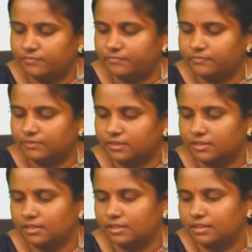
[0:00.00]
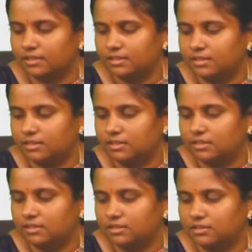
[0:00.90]

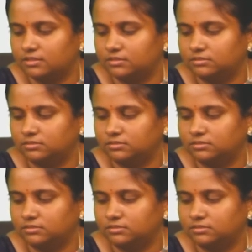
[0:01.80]
No one is speaking in this clip.